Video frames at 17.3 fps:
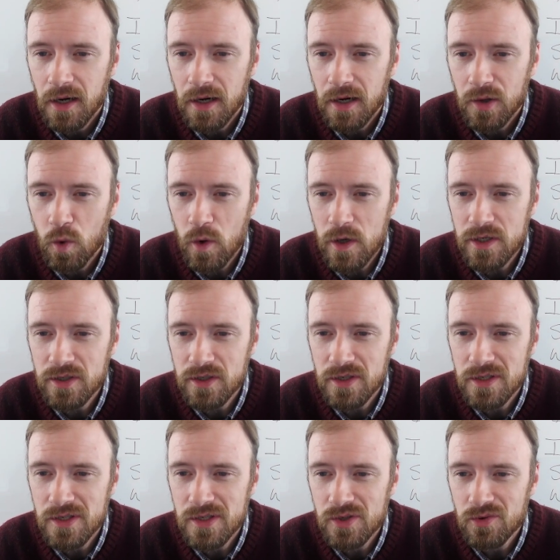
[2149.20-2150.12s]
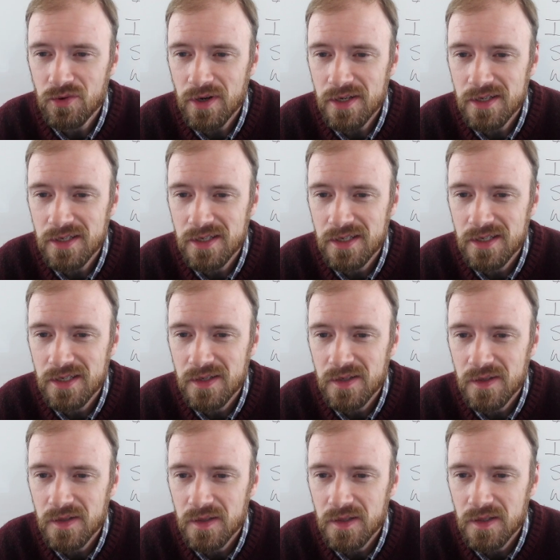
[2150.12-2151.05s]
Question
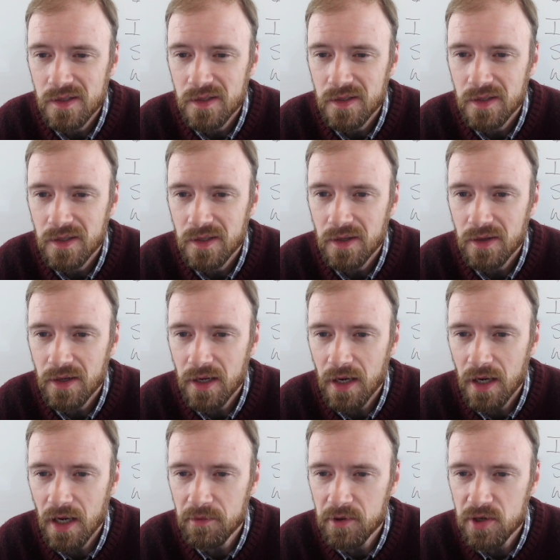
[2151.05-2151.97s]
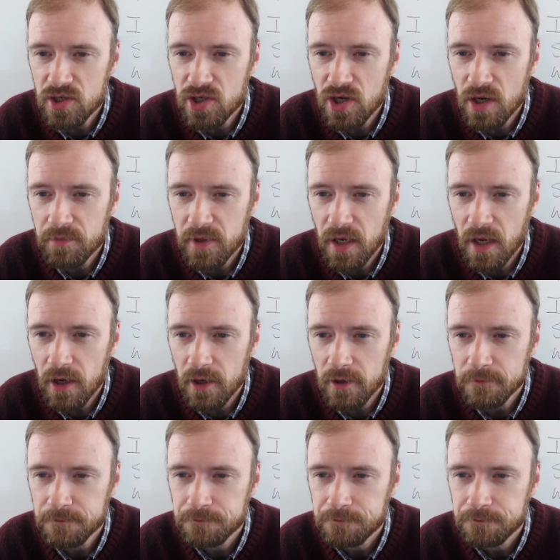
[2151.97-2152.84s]
stress. Okay, I'm going to jump down.